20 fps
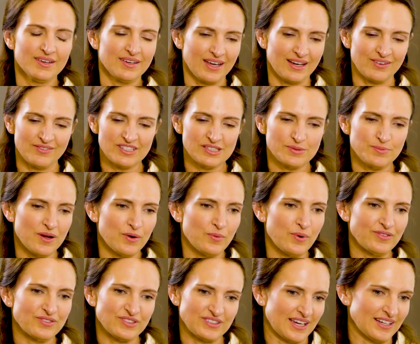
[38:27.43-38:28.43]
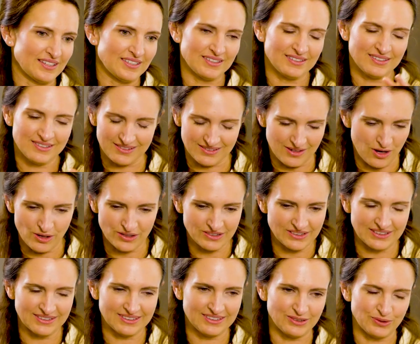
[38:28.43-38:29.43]
in Visma, we've stated all
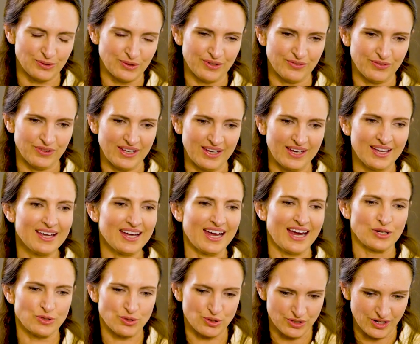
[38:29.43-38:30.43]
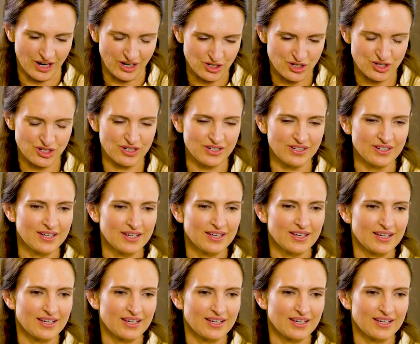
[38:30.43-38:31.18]
since sort of the introduction,